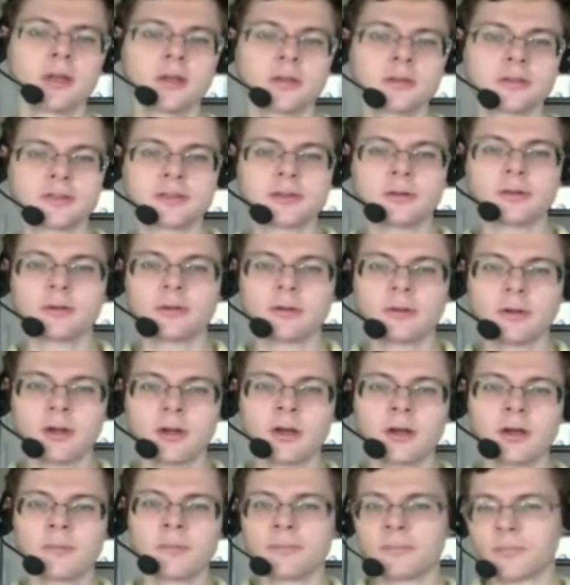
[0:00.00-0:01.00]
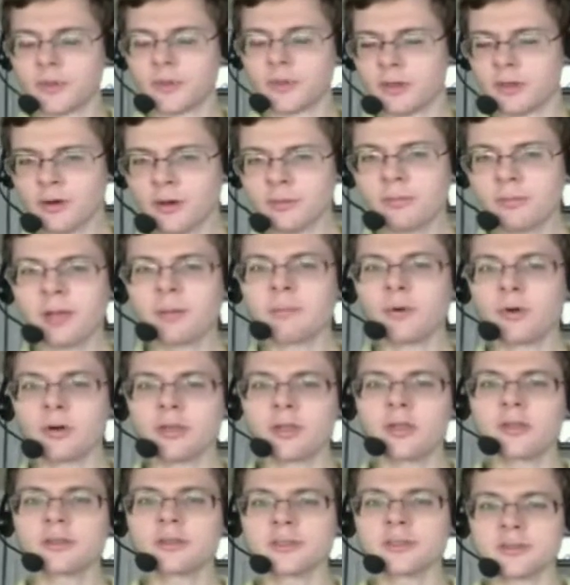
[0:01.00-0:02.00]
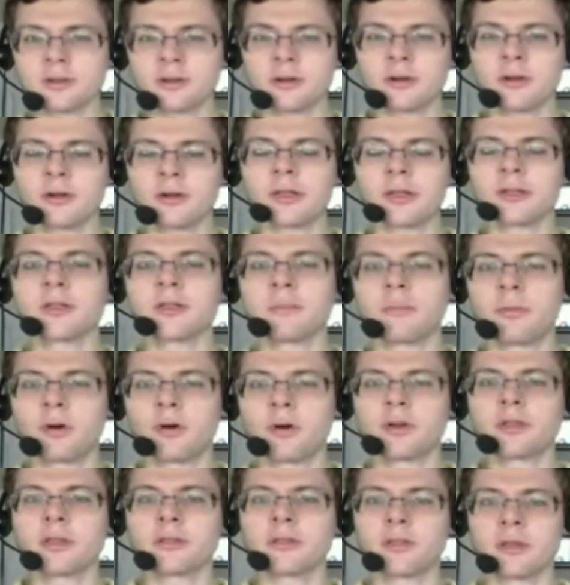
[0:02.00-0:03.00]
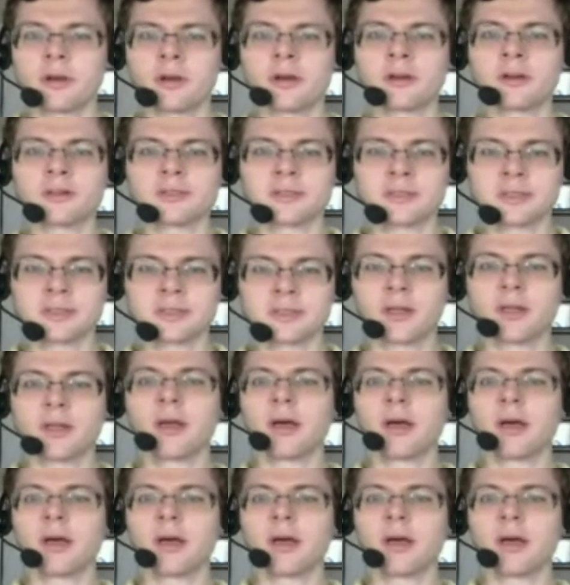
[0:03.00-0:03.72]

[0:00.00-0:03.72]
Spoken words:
So you read my book, you saw in the book that there's